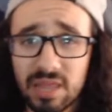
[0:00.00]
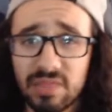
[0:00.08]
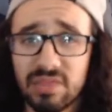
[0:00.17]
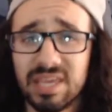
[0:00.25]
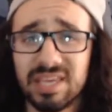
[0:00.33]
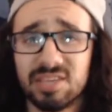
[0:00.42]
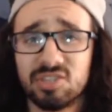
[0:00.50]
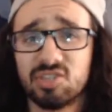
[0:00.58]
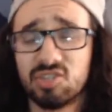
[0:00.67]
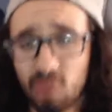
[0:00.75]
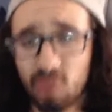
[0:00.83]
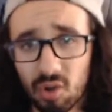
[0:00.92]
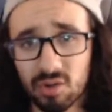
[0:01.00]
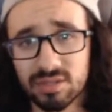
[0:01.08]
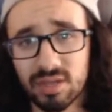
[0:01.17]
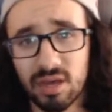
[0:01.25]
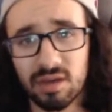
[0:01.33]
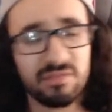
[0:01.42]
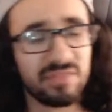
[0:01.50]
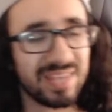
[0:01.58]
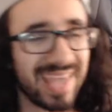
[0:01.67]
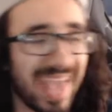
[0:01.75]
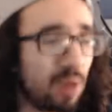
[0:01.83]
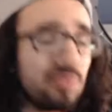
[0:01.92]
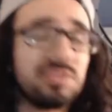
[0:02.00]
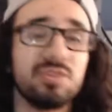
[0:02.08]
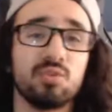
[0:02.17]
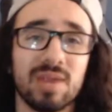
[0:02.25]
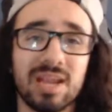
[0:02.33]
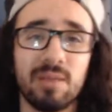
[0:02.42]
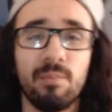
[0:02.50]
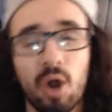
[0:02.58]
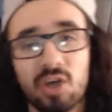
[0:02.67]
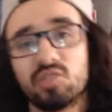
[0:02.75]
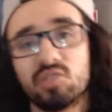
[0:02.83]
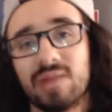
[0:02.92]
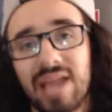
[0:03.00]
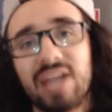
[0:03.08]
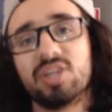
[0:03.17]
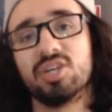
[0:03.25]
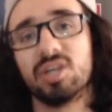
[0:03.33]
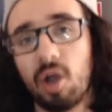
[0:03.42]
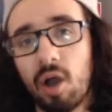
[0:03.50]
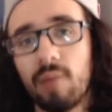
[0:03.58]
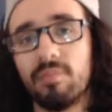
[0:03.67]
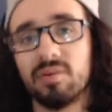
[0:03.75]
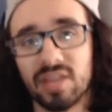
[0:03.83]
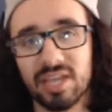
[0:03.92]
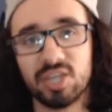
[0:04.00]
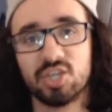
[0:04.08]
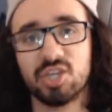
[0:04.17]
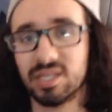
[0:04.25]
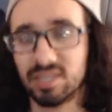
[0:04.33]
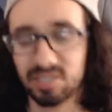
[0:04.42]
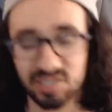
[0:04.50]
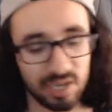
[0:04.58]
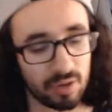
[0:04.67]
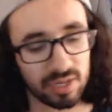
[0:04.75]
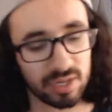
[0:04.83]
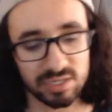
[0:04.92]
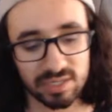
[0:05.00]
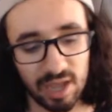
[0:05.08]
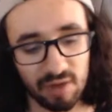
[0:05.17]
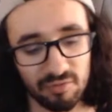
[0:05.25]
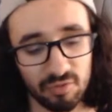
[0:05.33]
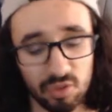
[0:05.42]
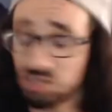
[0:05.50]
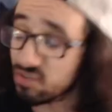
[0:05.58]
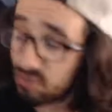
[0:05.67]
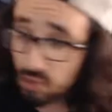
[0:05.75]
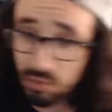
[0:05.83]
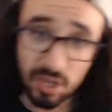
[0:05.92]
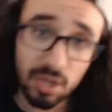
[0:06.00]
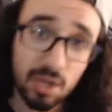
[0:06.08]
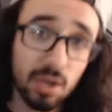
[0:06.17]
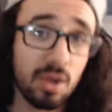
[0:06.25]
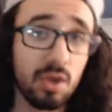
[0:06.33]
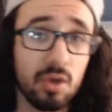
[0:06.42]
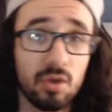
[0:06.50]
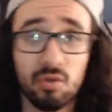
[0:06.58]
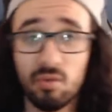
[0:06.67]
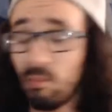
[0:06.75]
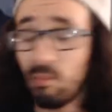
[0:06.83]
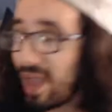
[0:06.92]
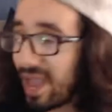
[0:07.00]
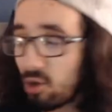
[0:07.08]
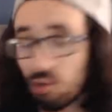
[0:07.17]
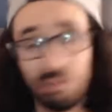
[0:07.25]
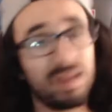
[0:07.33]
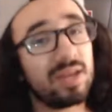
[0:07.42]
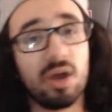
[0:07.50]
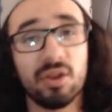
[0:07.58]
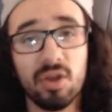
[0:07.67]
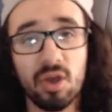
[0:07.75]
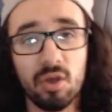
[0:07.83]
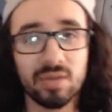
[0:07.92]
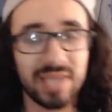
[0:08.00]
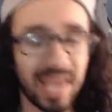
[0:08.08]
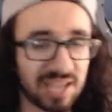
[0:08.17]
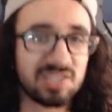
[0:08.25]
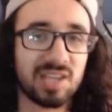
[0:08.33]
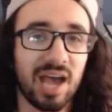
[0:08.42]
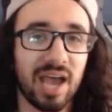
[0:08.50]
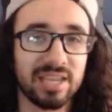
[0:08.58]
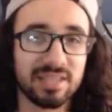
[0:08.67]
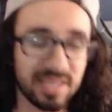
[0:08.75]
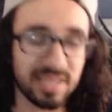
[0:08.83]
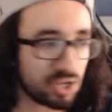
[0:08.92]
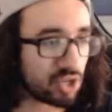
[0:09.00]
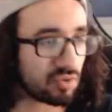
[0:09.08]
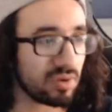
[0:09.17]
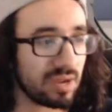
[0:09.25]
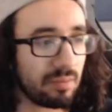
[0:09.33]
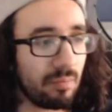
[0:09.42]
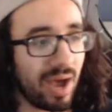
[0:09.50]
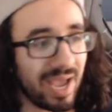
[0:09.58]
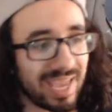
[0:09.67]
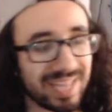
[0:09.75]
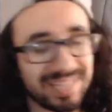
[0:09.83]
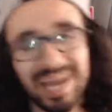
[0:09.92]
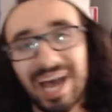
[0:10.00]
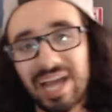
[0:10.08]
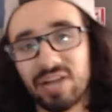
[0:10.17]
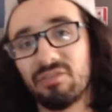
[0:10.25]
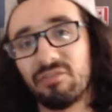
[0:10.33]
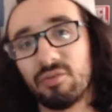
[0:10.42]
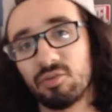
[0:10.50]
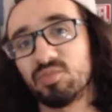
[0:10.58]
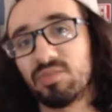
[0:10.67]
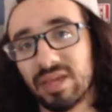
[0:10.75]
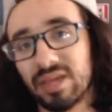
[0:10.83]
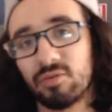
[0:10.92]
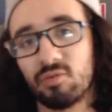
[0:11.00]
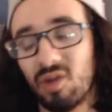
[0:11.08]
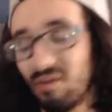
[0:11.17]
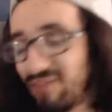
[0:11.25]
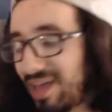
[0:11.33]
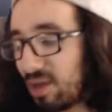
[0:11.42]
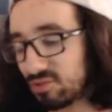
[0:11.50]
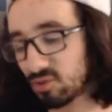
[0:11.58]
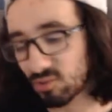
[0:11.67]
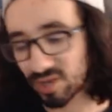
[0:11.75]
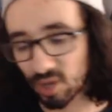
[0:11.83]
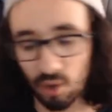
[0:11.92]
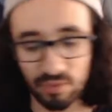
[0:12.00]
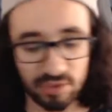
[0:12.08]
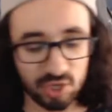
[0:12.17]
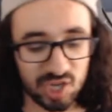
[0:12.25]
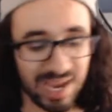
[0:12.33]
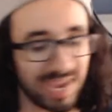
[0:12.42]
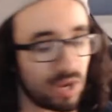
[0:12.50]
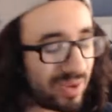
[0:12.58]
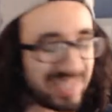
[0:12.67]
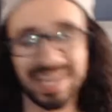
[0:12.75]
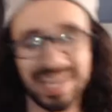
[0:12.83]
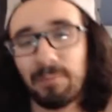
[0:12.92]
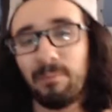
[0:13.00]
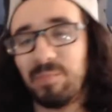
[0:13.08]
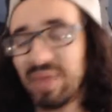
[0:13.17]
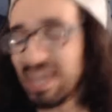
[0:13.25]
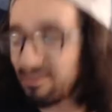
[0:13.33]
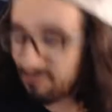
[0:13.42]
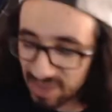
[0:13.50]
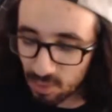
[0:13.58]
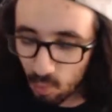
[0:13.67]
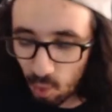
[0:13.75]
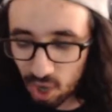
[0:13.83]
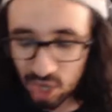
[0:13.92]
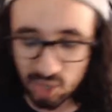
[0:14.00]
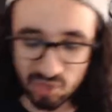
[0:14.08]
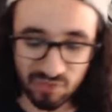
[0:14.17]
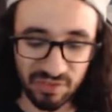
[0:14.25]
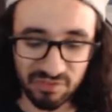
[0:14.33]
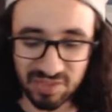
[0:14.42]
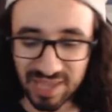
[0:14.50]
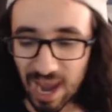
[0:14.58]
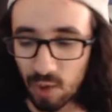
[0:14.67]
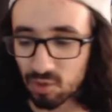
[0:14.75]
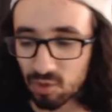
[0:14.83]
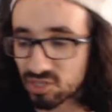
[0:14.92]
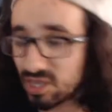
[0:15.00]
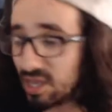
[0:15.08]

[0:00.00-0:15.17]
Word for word: the start of the Elden Ring Boss Reaction Compilation Series. Now, for those of you who may or may not know, yes, I did stream my entire first playthrough of Elden Ring on this channel. It's a beefy 150 hours,